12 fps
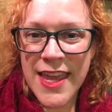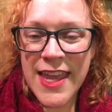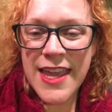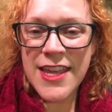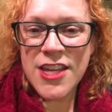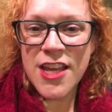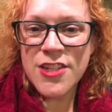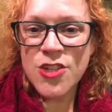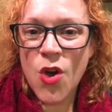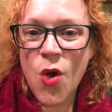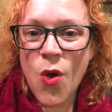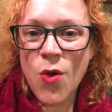He
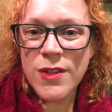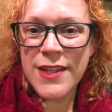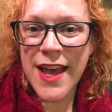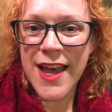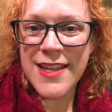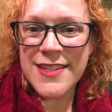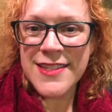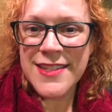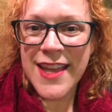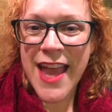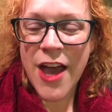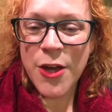told
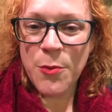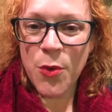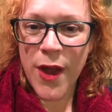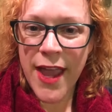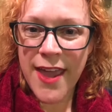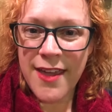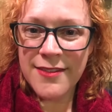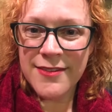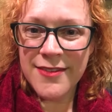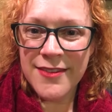us how to pray.